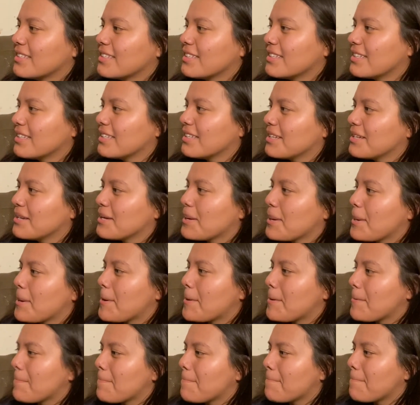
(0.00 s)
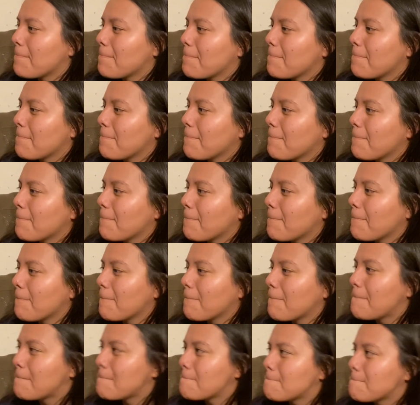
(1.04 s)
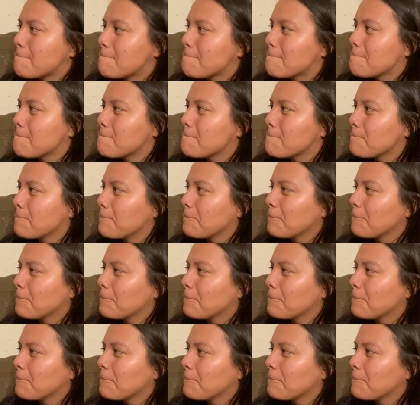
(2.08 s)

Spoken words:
(silent)